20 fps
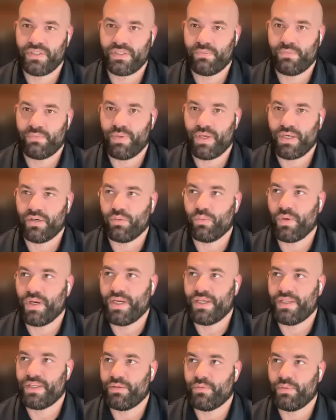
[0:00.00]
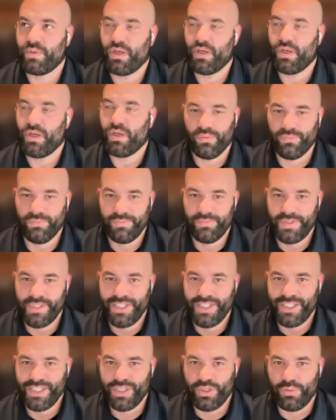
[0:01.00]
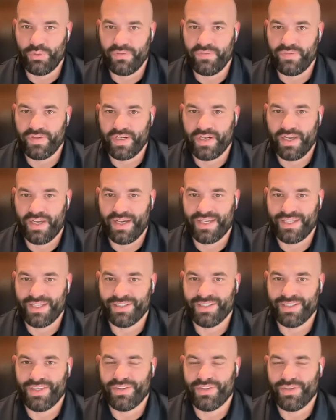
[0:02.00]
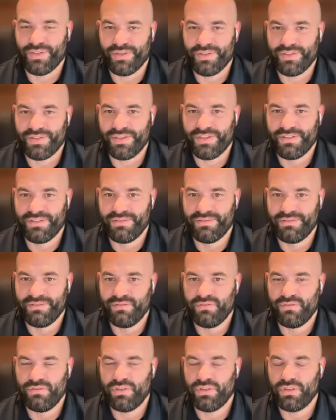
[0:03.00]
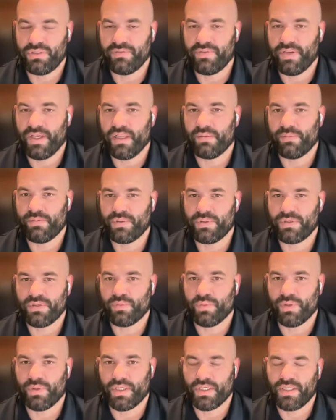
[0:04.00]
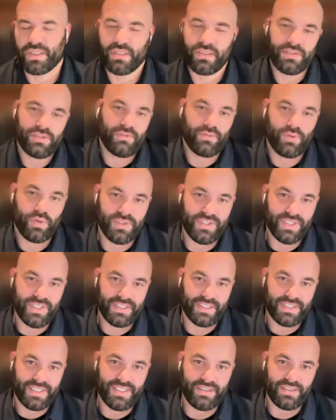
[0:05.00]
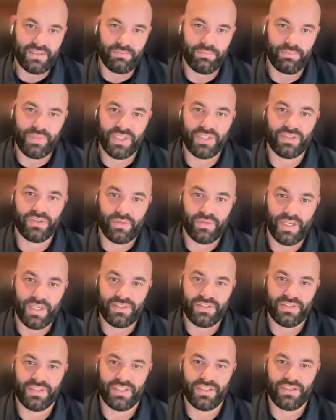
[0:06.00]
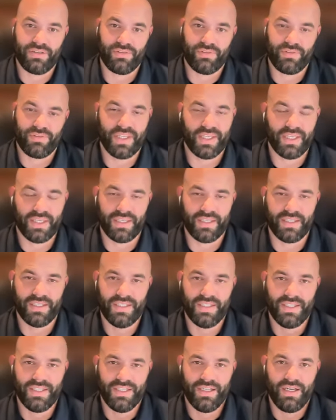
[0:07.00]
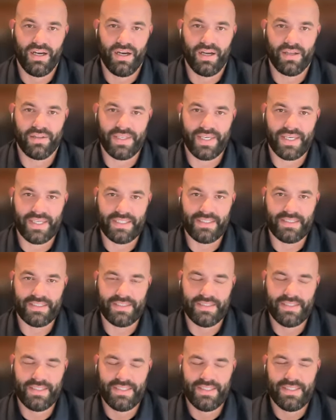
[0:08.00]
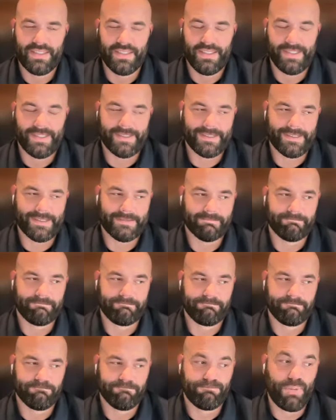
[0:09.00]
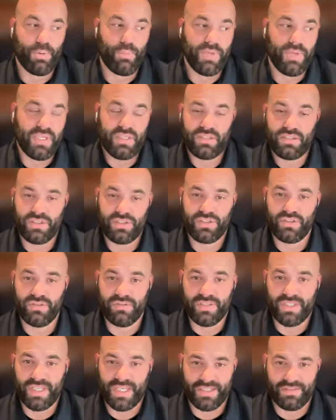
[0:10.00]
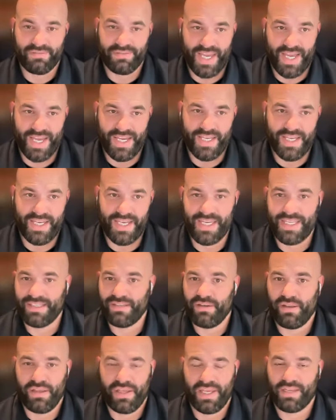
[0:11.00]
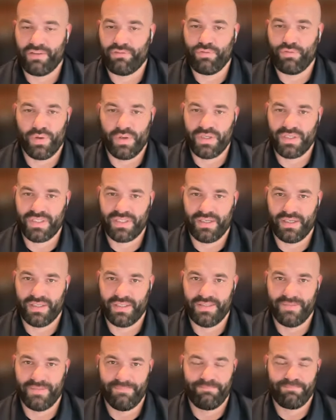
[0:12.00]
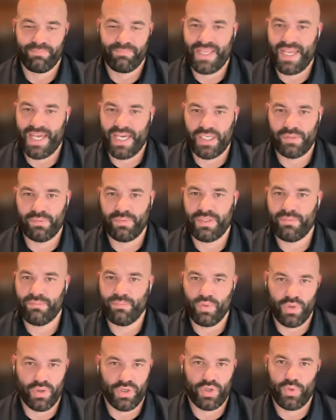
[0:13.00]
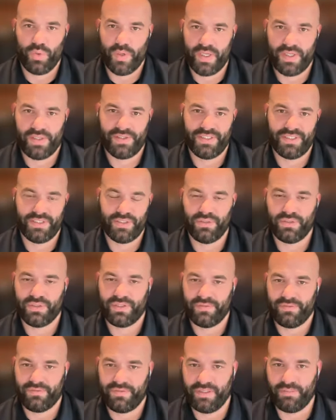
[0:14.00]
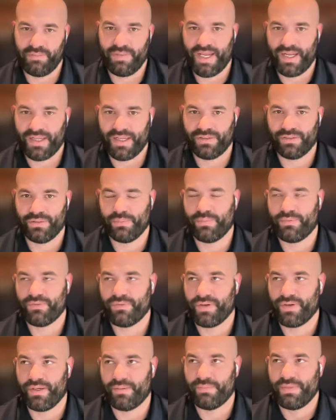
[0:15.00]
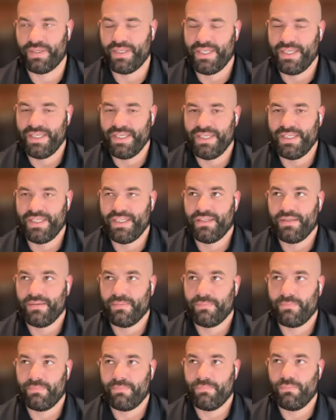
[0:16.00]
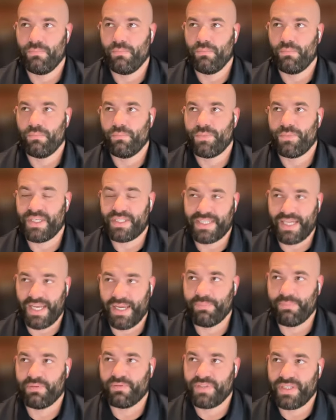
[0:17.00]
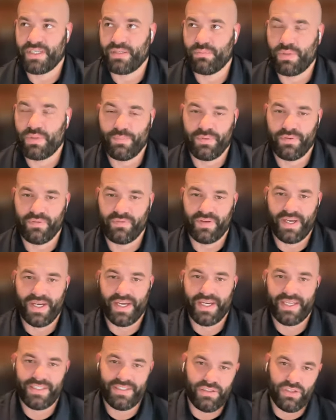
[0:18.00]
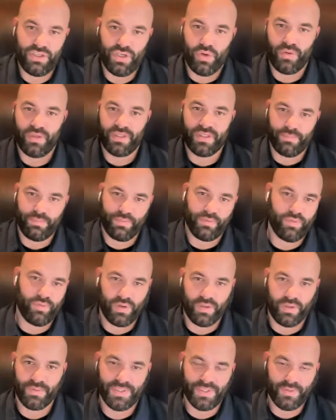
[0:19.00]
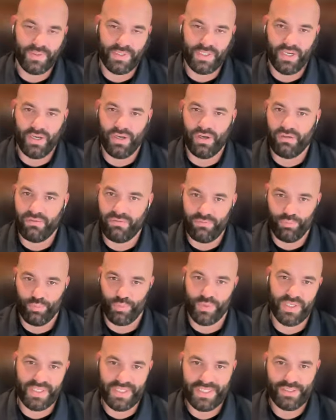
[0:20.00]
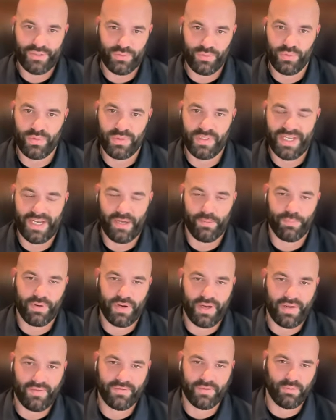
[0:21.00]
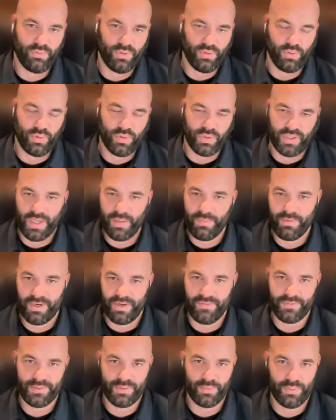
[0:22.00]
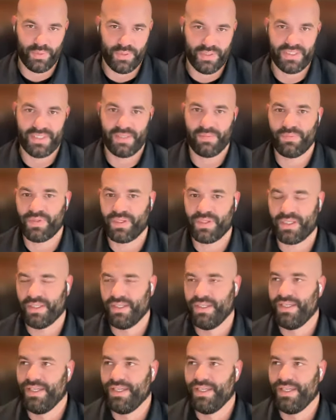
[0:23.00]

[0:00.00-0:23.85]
a better way that we all, we figure out how to let those new developers work in there. So of course, that's kind of the big direction that you're thinking on that end. But we could just do none of that and focus on how do we more quickly do the feedback loop from the type of data we provide, knowing the performance we know of, really truly how profitable or not profitable was something,